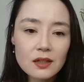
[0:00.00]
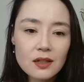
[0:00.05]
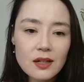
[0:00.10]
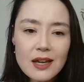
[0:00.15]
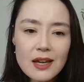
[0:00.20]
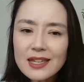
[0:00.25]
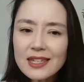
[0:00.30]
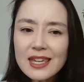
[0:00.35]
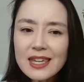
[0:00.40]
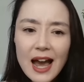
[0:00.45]

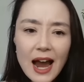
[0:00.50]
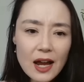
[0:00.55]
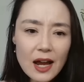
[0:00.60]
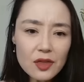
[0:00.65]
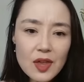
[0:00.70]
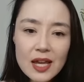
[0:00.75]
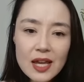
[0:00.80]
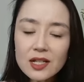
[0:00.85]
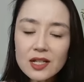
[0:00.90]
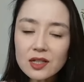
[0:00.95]
Yeah, I
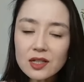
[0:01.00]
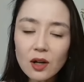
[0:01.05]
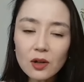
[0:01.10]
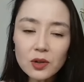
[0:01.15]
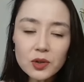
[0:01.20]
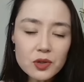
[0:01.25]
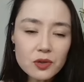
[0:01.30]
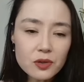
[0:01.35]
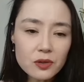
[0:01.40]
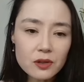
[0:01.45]
think it's
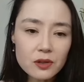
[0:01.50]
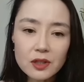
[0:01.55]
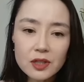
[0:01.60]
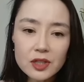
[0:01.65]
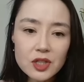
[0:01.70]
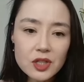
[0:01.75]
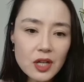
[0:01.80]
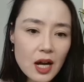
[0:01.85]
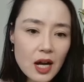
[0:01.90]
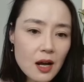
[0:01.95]
cultural.
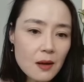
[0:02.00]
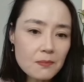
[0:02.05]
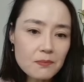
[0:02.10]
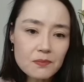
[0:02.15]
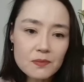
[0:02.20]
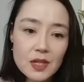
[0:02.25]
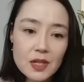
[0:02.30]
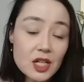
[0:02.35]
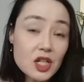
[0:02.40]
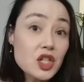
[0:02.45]

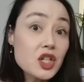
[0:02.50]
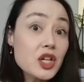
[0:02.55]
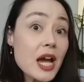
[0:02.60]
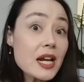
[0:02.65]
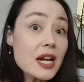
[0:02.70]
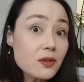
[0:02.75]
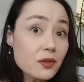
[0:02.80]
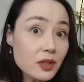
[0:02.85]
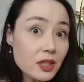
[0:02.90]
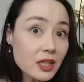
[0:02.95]

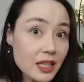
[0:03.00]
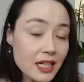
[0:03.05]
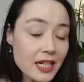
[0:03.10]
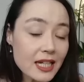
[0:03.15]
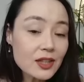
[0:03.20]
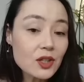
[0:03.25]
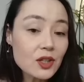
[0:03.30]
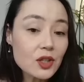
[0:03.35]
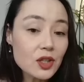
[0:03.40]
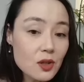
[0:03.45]
Generally, in
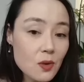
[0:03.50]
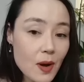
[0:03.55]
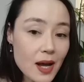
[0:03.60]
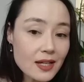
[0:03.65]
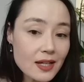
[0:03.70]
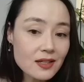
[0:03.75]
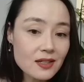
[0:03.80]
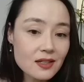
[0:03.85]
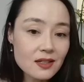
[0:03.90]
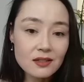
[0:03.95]
the
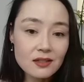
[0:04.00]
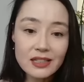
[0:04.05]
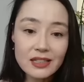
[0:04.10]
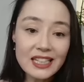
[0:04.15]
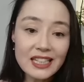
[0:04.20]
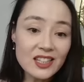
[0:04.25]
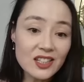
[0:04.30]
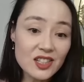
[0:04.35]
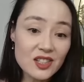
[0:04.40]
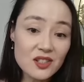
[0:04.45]
US, in
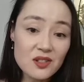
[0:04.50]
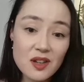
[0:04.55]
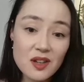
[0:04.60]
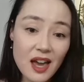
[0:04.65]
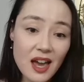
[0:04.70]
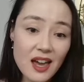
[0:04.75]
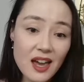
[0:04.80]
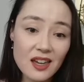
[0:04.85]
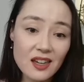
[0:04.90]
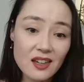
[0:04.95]
the
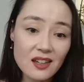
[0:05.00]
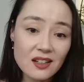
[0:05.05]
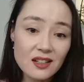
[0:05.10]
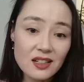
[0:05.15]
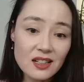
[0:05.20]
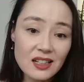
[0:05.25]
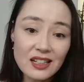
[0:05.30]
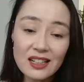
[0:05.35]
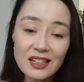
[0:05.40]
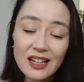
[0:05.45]
UK,
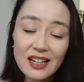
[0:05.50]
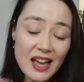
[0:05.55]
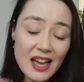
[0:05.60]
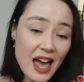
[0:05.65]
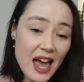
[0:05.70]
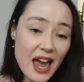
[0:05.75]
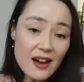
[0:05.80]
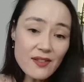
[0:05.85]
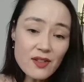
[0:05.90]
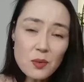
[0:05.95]

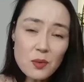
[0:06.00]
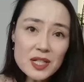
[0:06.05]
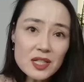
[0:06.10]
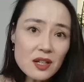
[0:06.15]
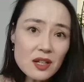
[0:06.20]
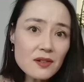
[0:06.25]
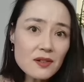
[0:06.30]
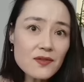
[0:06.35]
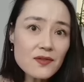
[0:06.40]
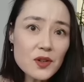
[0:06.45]
everyone's on a
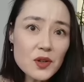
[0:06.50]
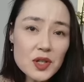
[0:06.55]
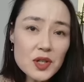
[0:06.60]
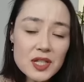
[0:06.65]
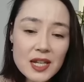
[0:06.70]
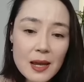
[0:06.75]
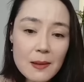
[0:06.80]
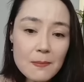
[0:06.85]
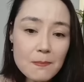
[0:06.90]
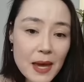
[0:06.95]
first
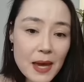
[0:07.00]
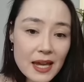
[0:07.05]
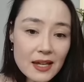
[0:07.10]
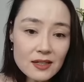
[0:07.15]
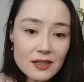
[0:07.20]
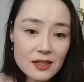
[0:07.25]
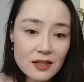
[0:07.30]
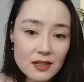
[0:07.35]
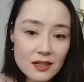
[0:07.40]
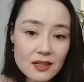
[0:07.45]
name
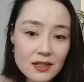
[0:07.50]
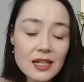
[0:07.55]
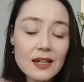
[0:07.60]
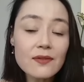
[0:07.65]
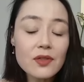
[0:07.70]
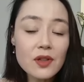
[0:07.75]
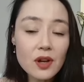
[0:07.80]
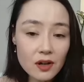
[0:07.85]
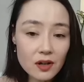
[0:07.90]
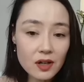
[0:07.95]
basis if
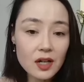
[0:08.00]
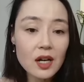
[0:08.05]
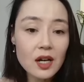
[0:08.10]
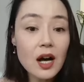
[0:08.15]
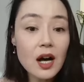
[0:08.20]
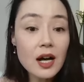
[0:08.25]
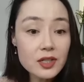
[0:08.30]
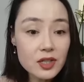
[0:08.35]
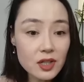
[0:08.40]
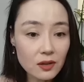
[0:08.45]
they're
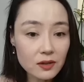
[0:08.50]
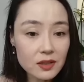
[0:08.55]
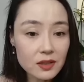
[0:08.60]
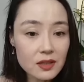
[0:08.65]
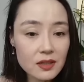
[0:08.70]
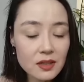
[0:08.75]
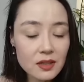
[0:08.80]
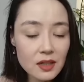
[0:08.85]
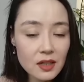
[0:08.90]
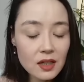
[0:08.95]
adults.
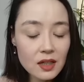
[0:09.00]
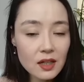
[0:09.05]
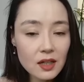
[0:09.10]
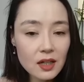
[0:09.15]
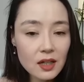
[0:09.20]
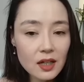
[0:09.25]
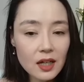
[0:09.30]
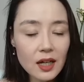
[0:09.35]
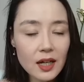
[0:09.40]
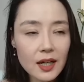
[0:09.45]

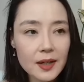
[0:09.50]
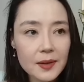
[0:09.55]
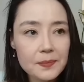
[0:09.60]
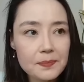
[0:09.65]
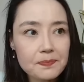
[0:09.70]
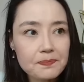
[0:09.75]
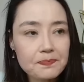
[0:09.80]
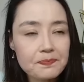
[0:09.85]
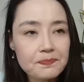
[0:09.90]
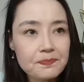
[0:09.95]

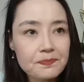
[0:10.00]
Um,